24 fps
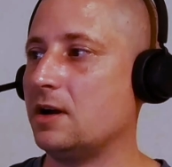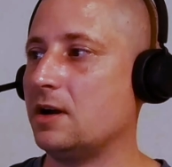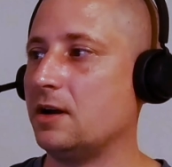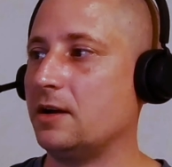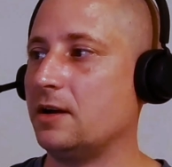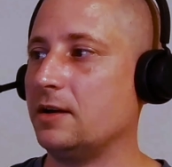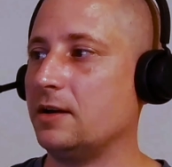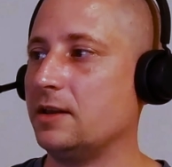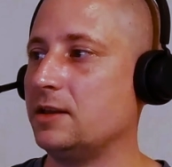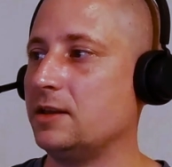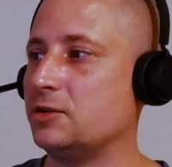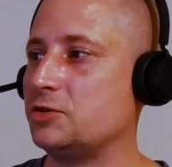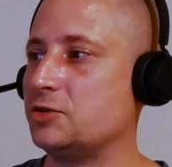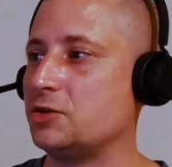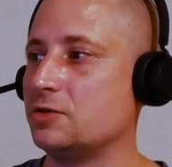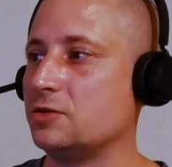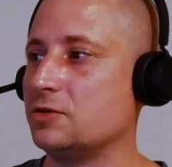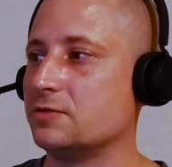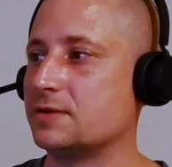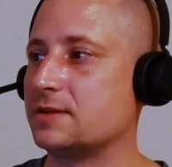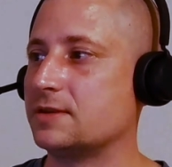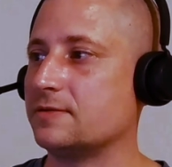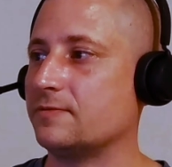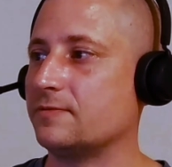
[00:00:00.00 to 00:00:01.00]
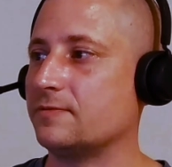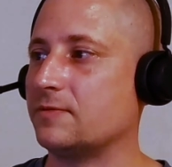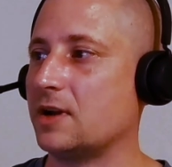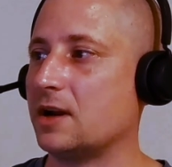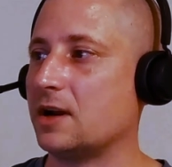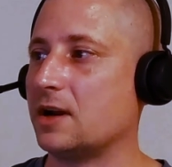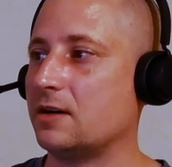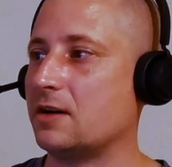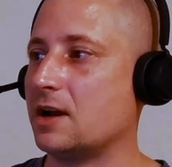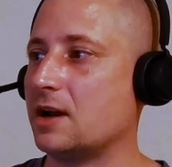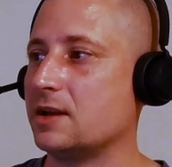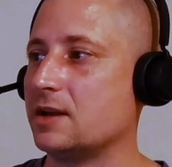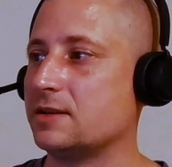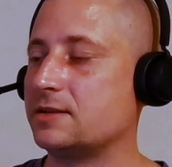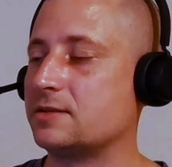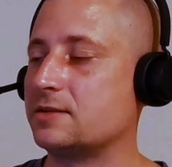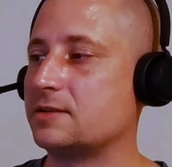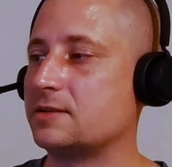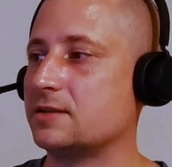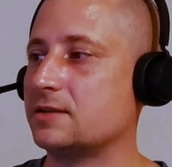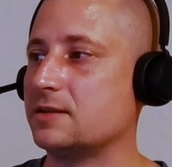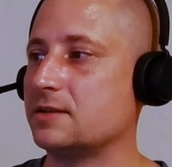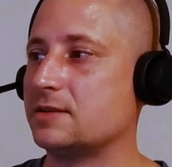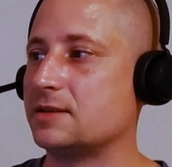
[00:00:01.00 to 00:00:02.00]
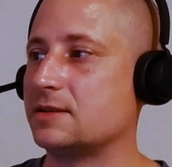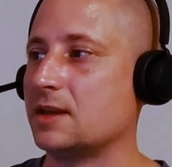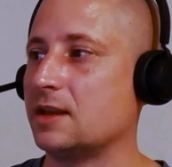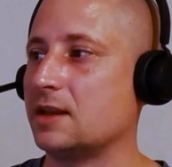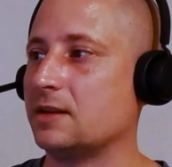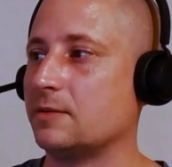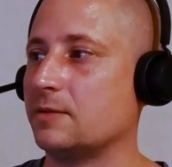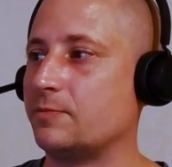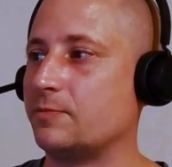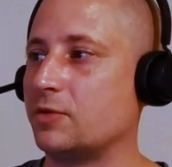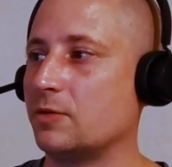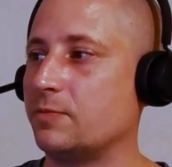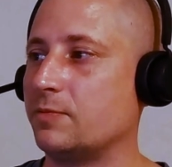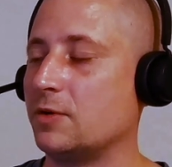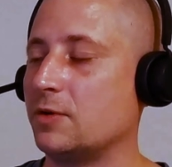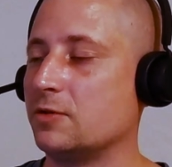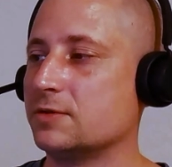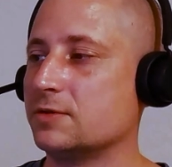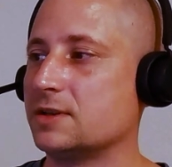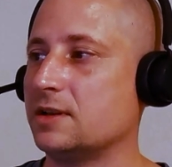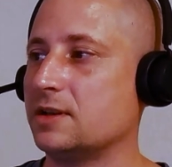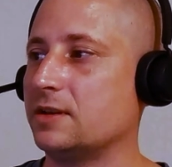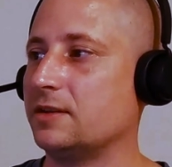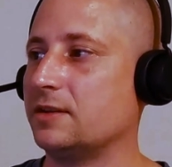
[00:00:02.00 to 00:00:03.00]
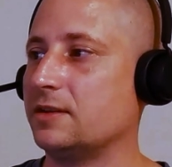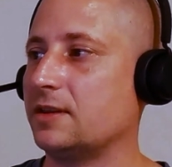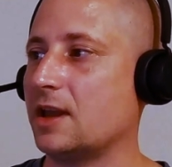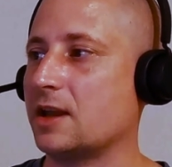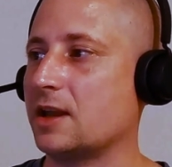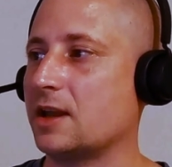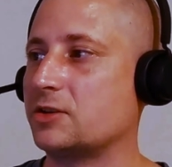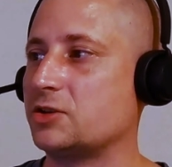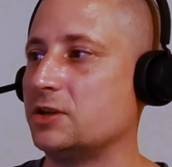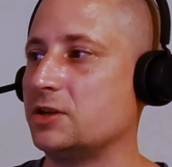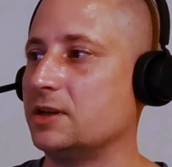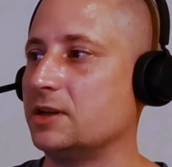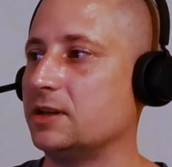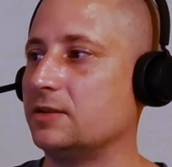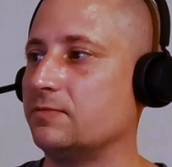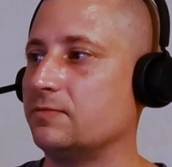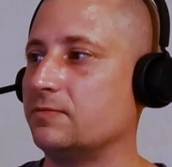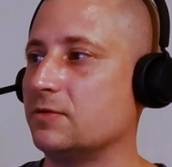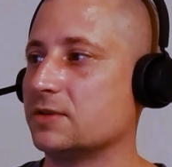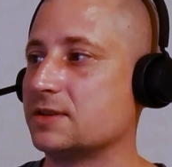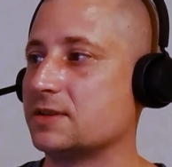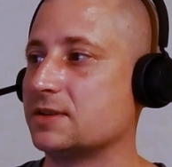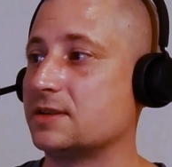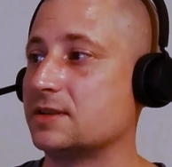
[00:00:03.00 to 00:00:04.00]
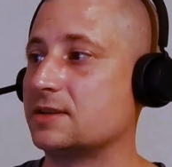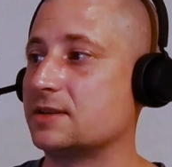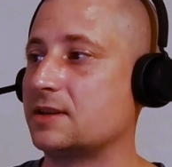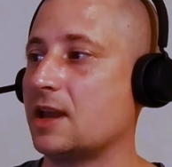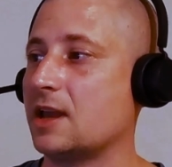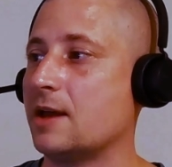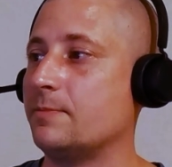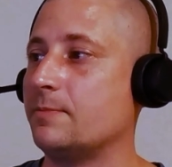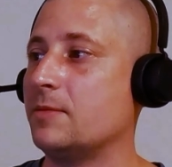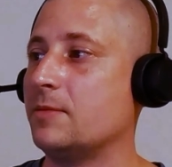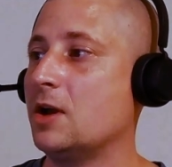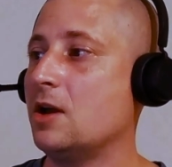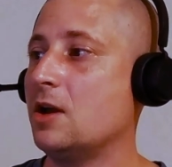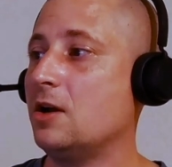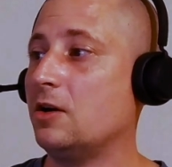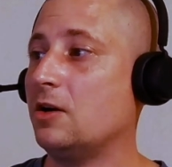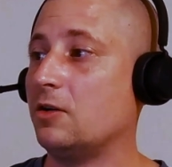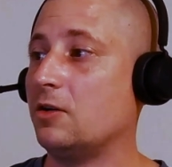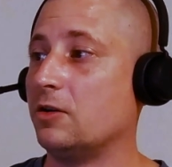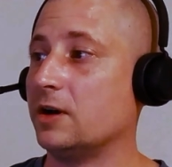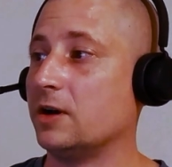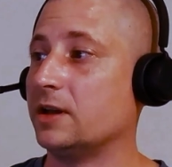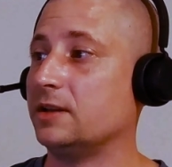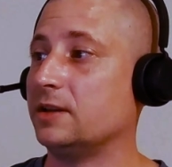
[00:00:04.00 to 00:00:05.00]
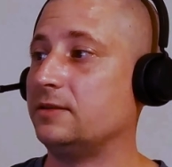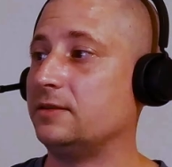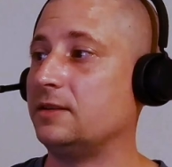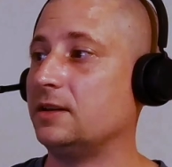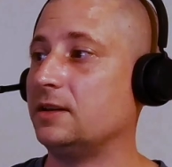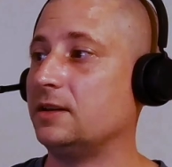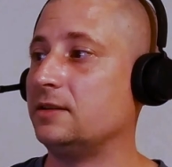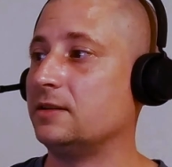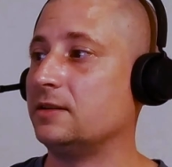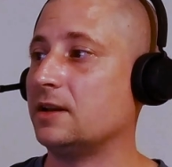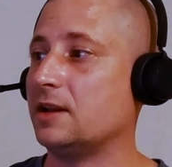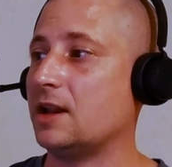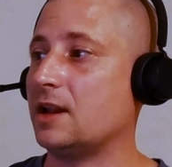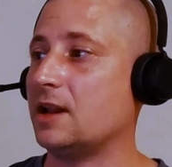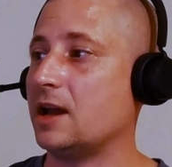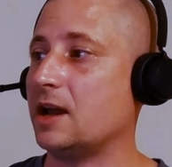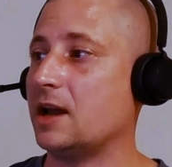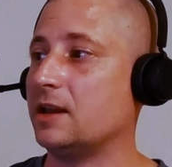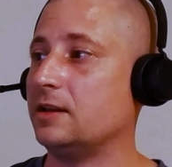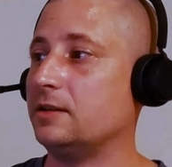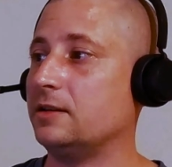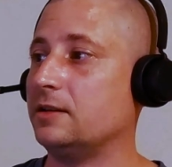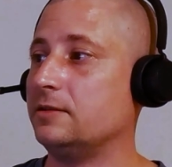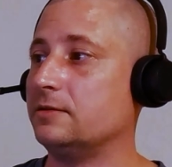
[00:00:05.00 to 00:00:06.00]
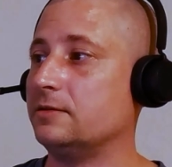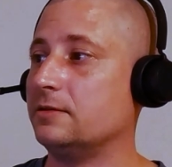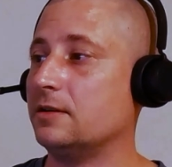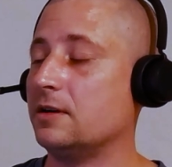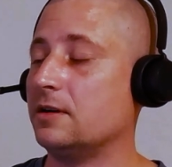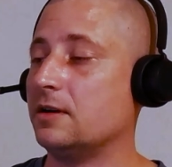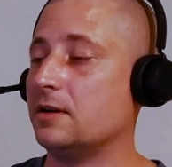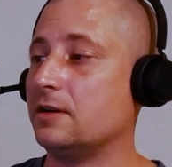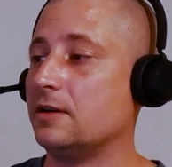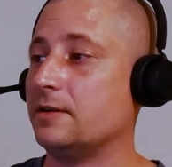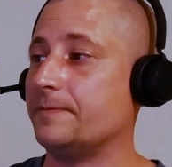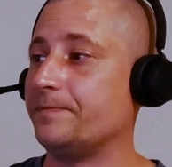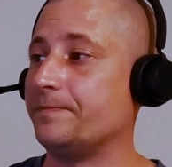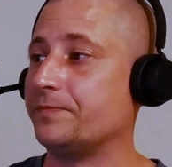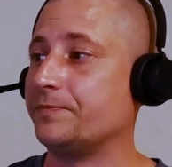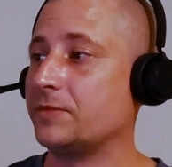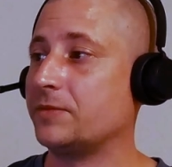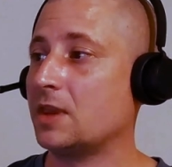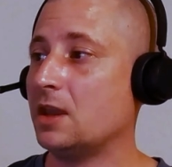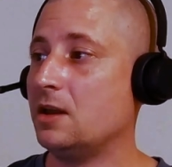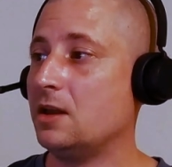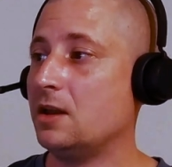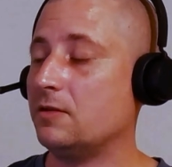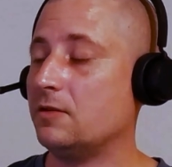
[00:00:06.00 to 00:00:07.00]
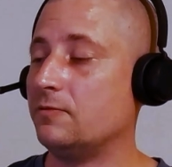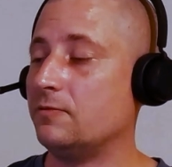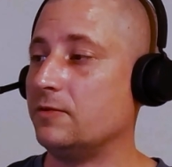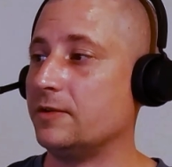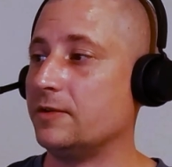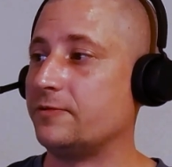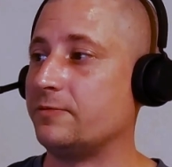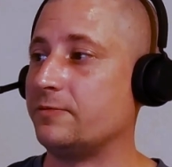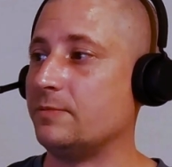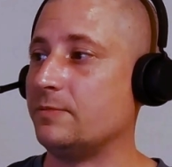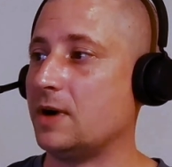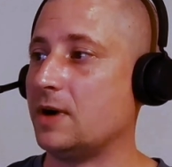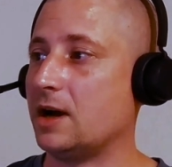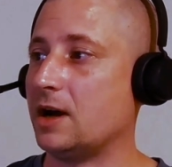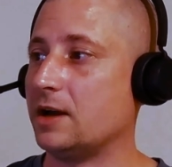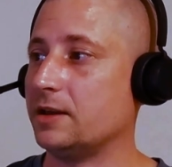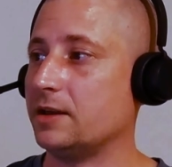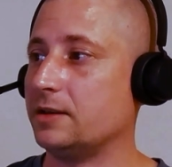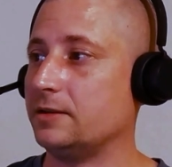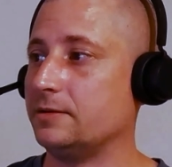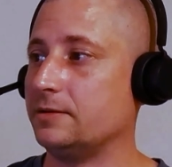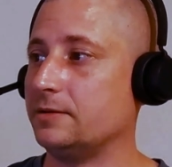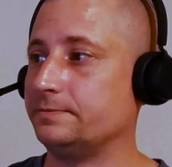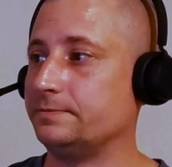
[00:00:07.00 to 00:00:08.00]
issues where I sent a proposal and actually it was a scam, or it didn't align with my